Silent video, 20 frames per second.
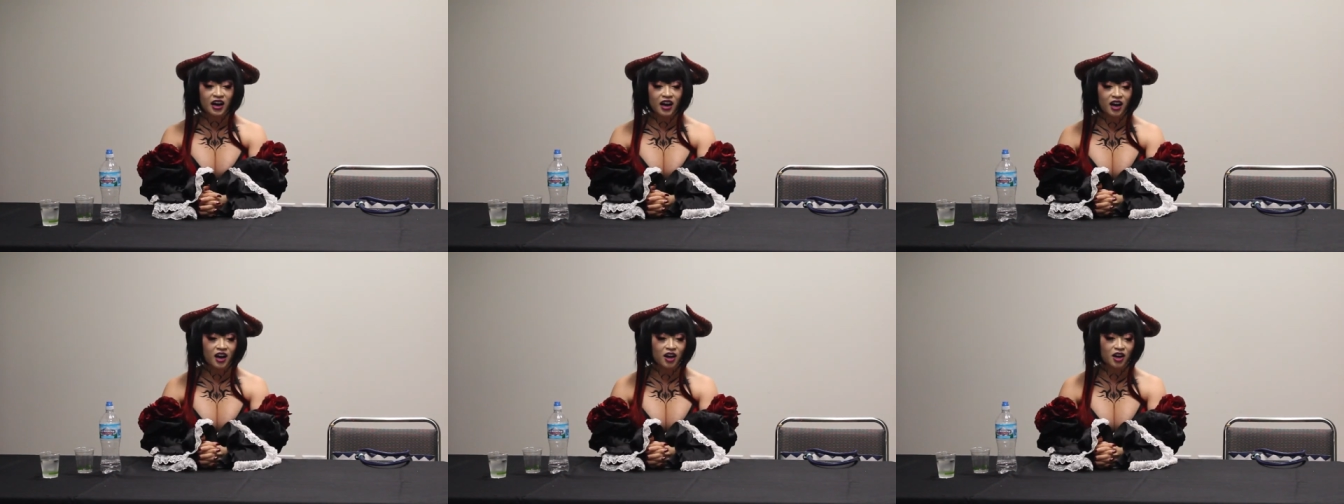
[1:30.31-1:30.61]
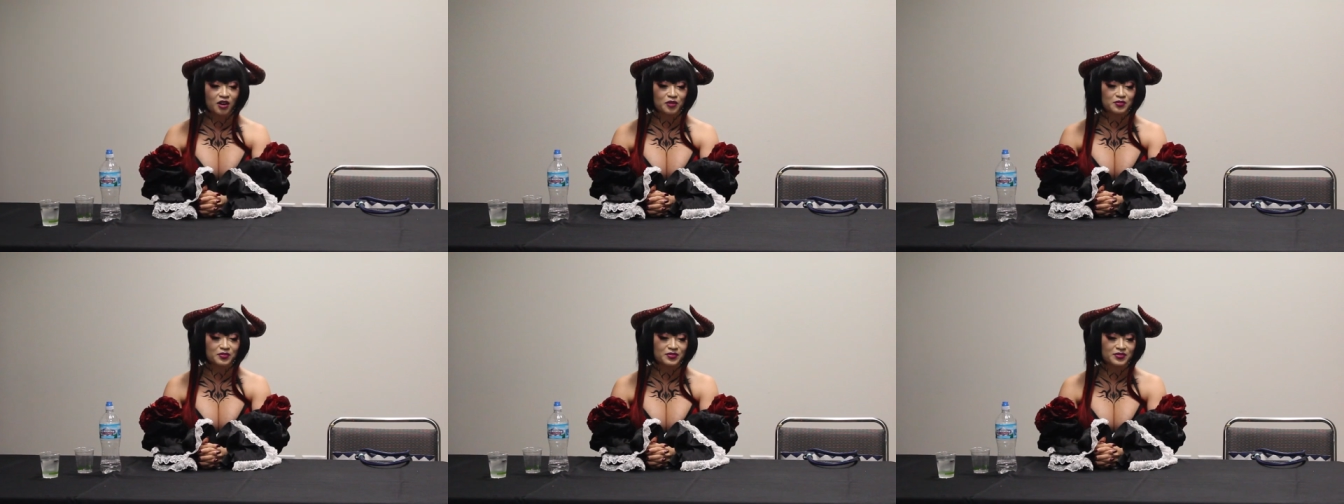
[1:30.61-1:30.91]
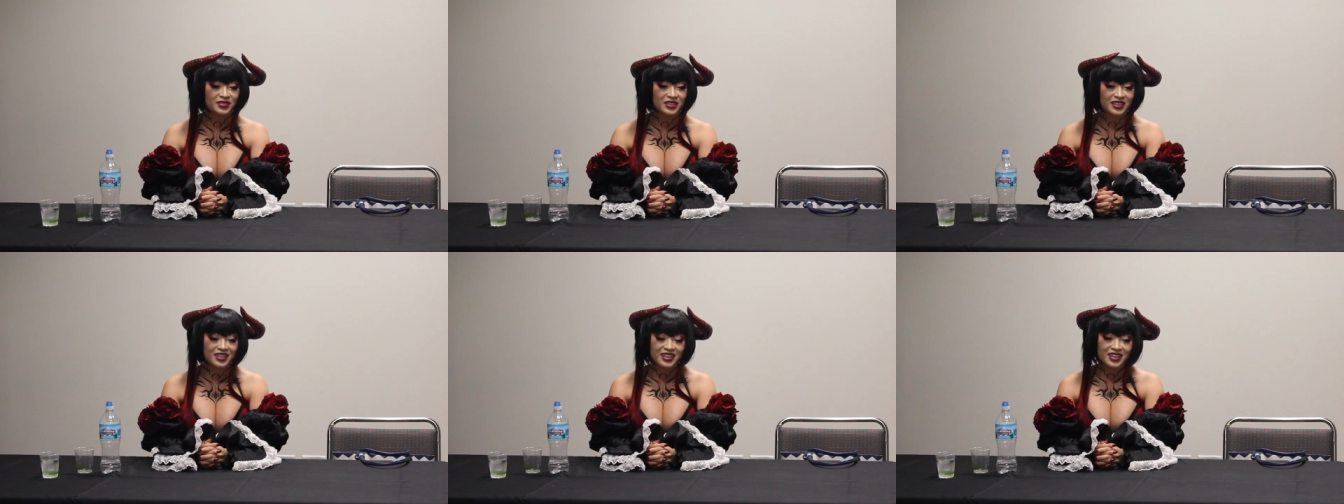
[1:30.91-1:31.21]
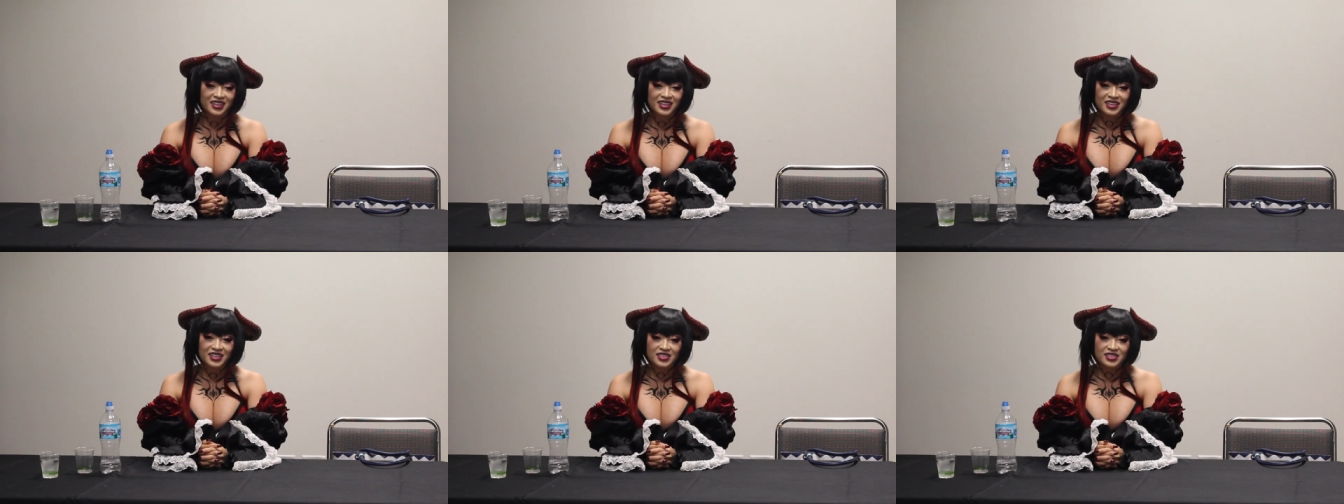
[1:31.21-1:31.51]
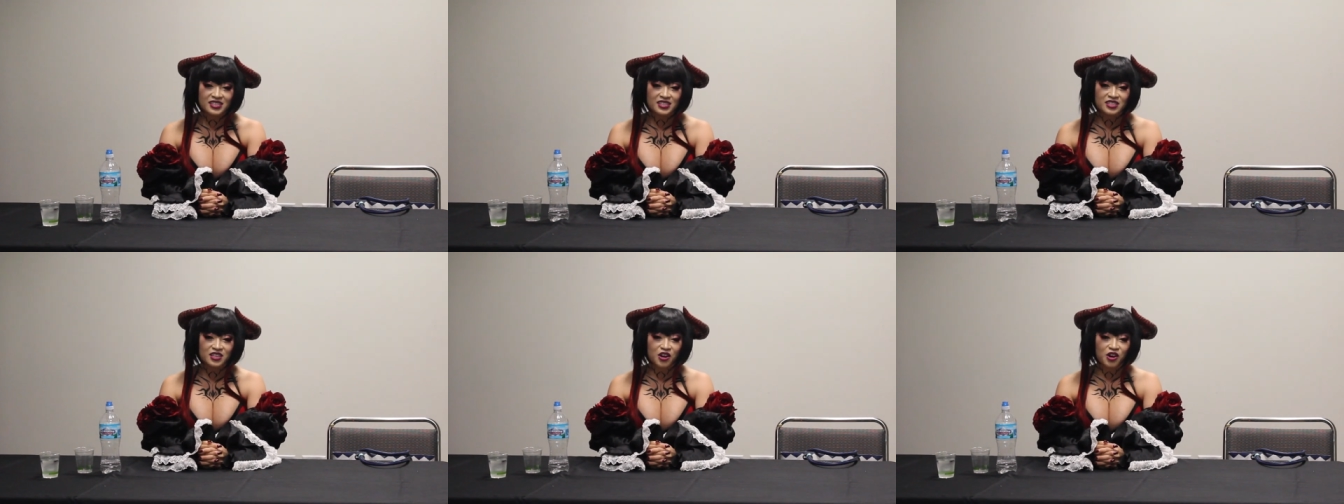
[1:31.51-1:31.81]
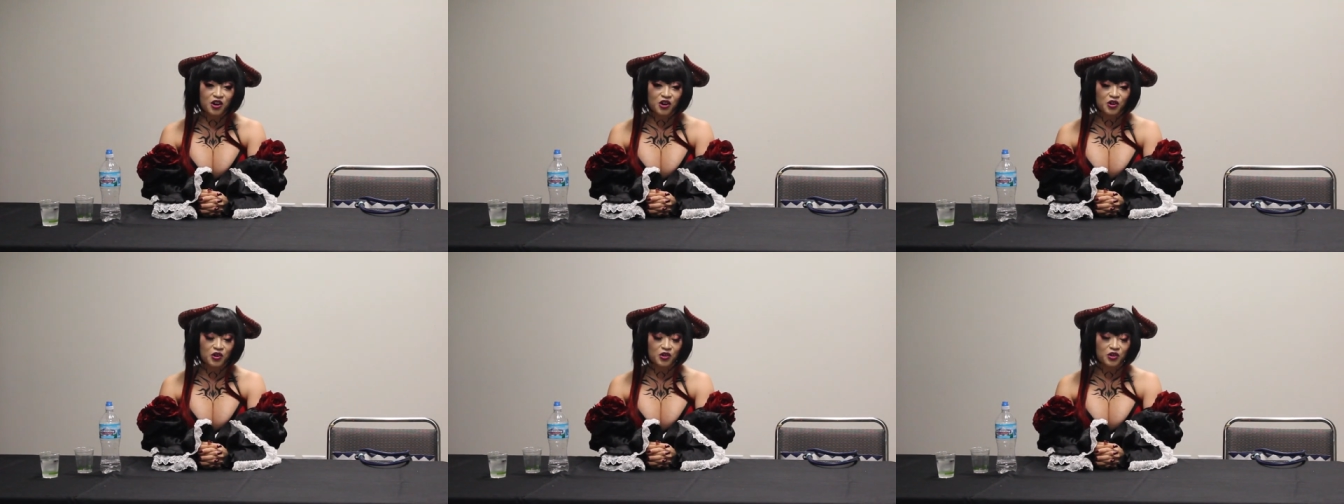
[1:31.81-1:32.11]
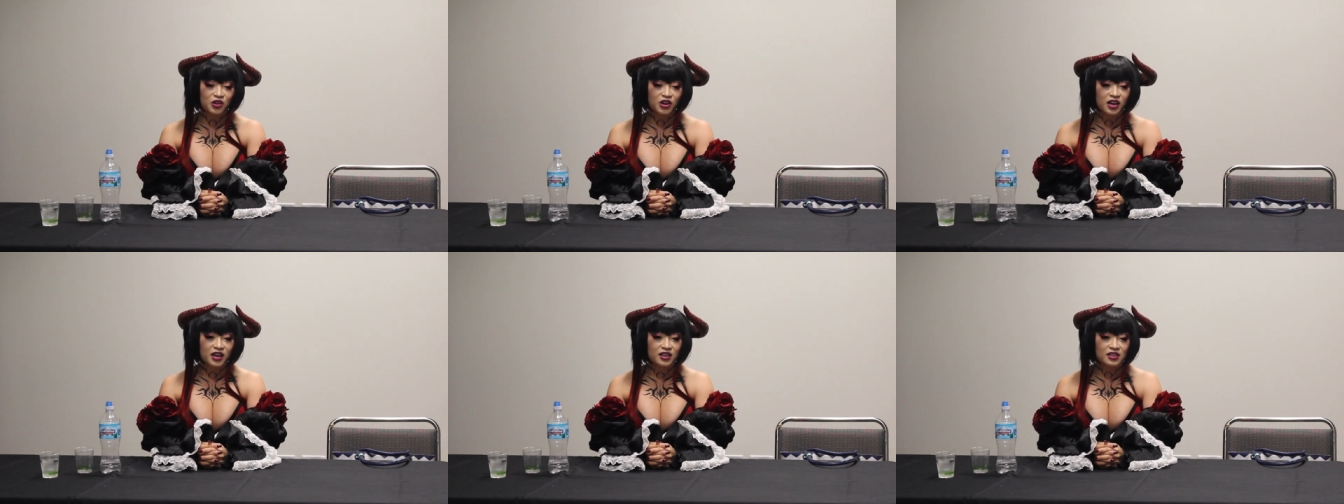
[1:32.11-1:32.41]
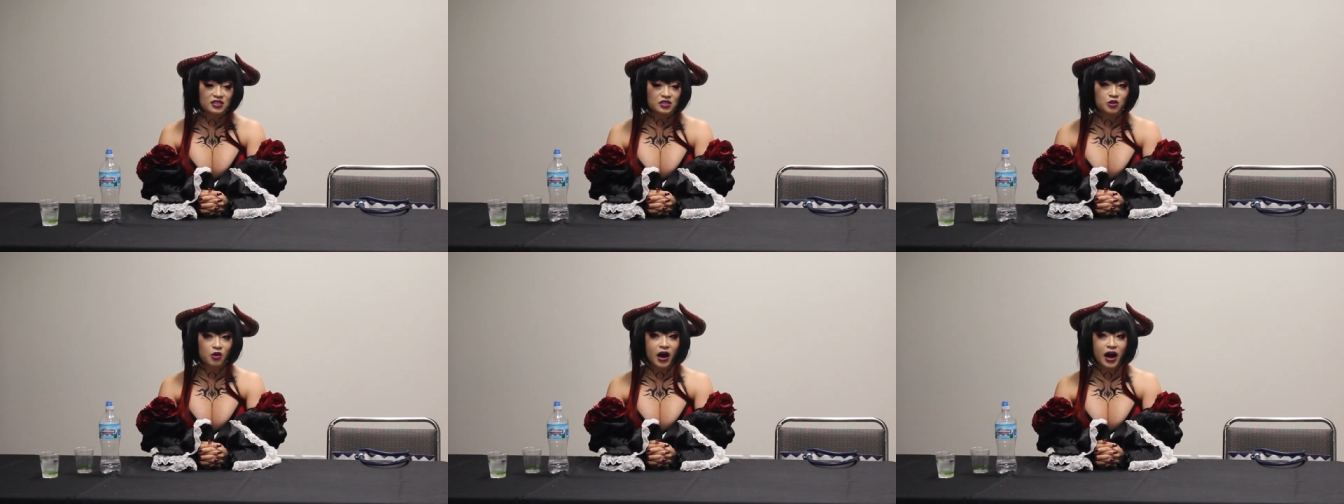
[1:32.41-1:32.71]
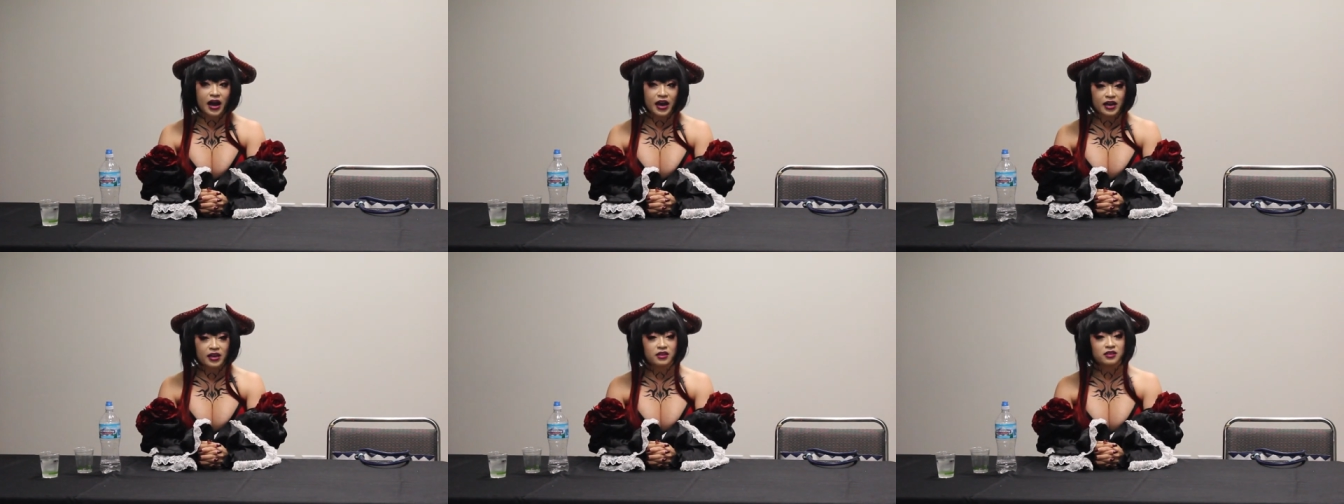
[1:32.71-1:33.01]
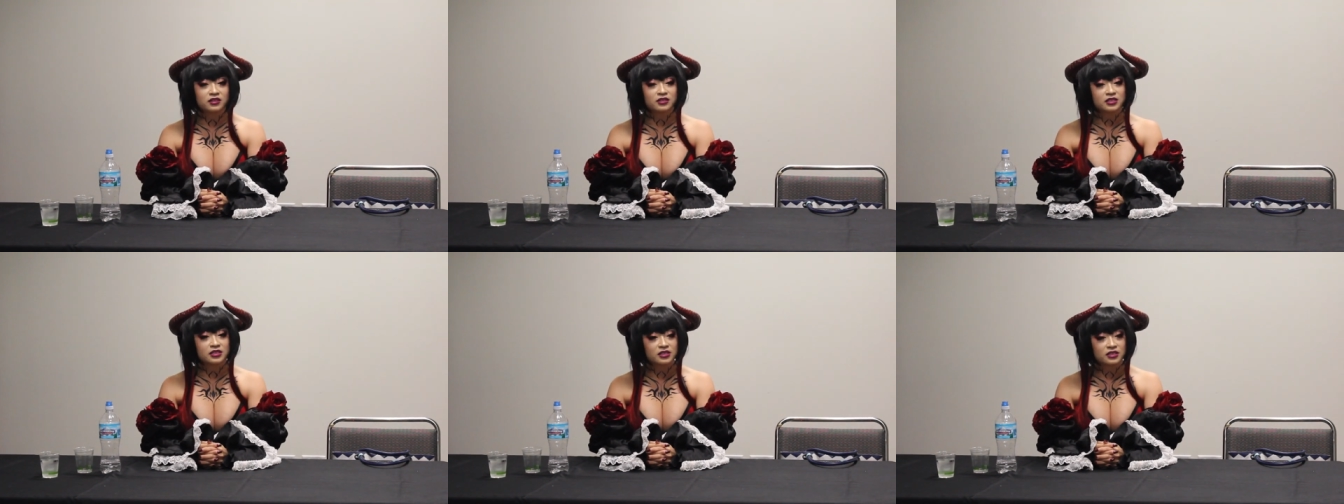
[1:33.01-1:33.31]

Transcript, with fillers: Um, so, so I